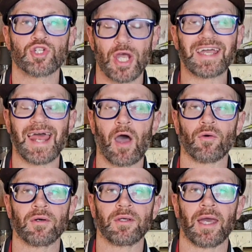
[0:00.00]
Check it
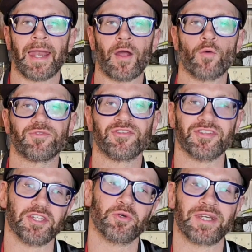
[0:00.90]
out, and I hope to
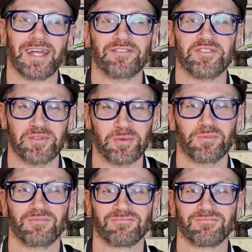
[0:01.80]
see you again soon.